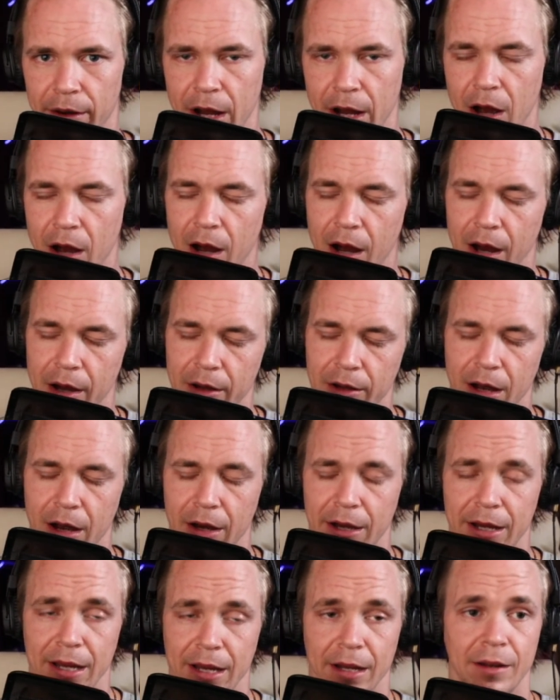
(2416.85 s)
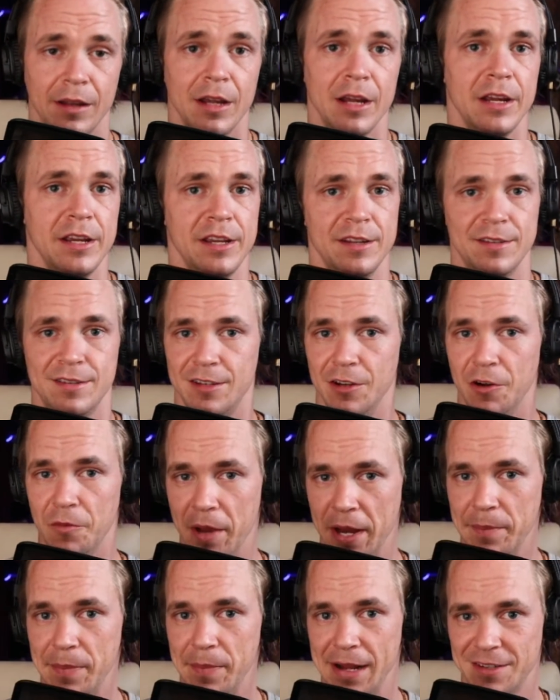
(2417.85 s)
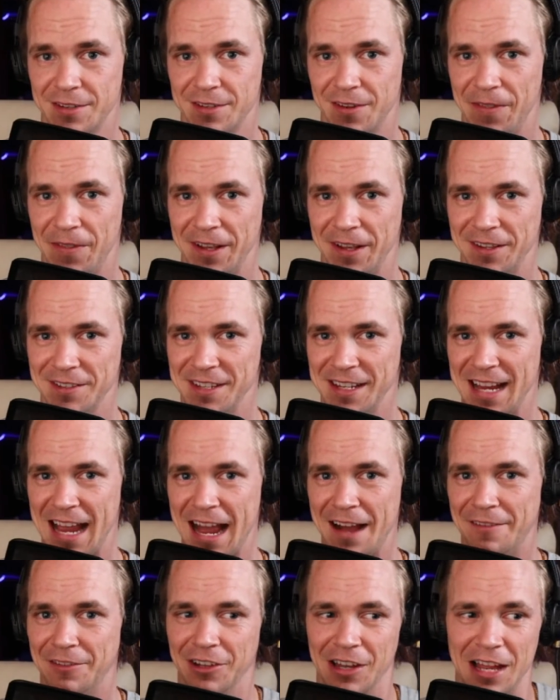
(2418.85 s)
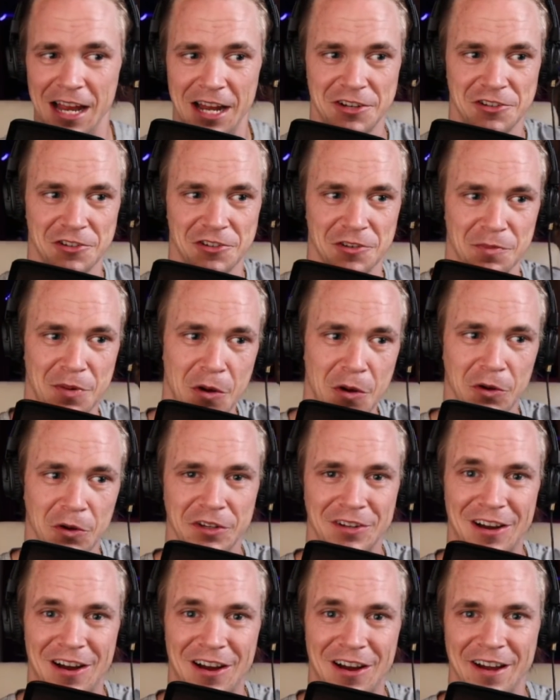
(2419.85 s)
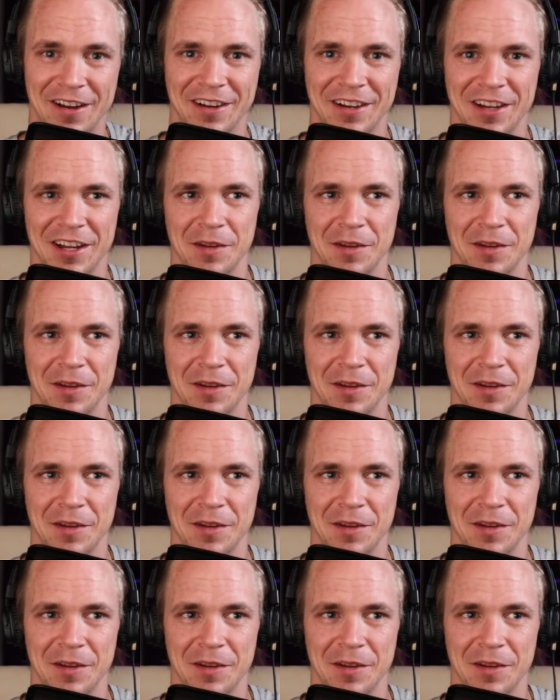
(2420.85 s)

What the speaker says: Now, again, you still make bets on things like Avalanche or Polkadot